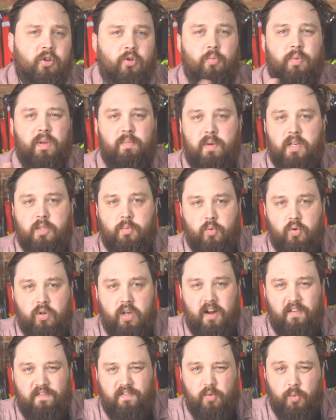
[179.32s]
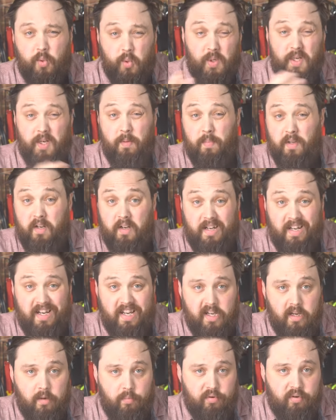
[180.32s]
You'll be much more comfortable in a bit of
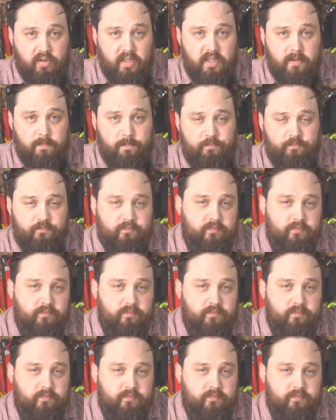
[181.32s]
neoprene.